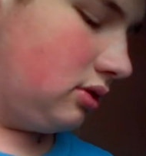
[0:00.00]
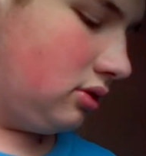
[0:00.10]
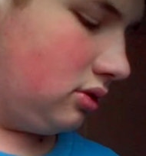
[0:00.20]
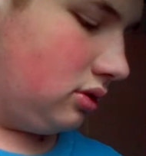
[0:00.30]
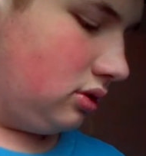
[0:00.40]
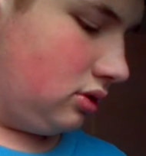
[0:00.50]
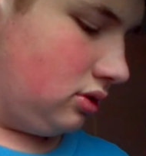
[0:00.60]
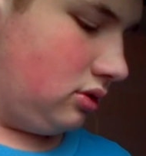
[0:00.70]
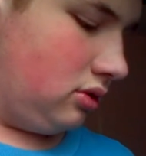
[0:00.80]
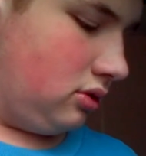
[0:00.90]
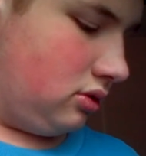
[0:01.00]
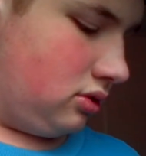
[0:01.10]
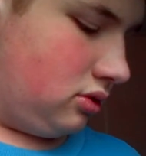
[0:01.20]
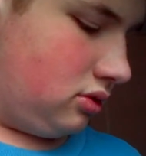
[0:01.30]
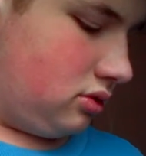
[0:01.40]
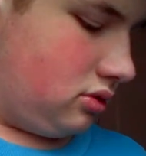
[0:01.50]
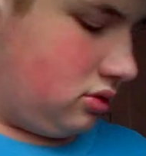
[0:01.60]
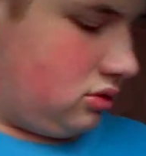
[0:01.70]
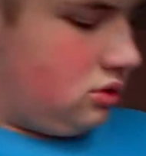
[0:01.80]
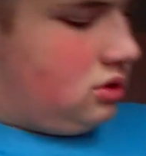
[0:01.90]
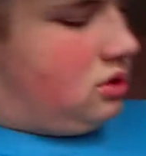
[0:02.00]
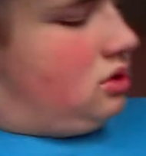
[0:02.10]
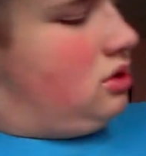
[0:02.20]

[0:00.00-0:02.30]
[no speech]